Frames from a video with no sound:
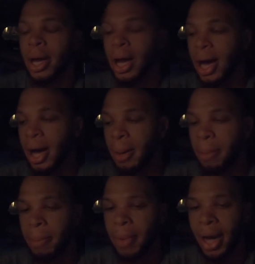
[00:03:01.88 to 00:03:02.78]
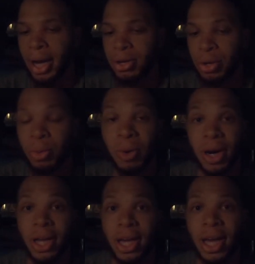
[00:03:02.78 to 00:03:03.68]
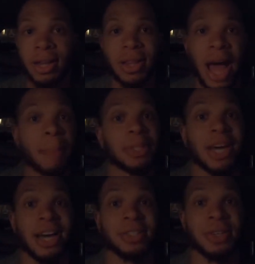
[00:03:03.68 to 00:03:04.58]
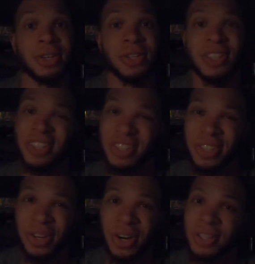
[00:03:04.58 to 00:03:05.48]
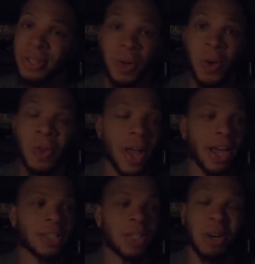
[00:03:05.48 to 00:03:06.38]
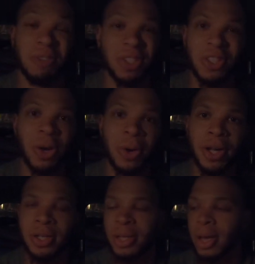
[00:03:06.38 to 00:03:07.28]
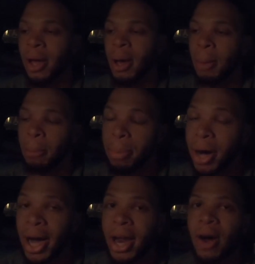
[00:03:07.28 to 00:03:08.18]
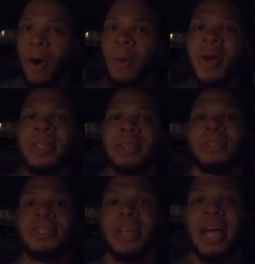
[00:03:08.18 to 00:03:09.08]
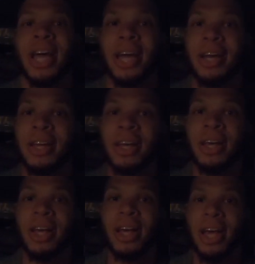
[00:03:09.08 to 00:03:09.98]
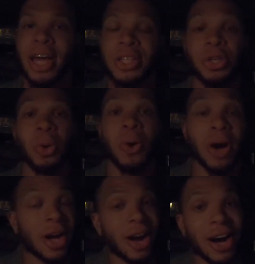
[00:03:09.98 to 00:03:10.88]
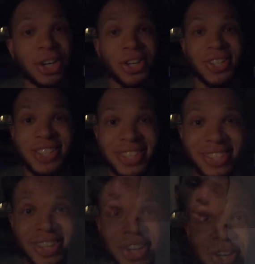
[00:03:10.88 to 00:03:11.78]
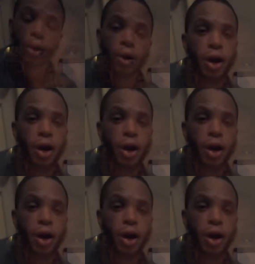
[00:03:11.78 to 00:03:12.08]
I do want to get the appetizers and the desserts and all that good stuff, the sodas, but always understand it's your conscious decision.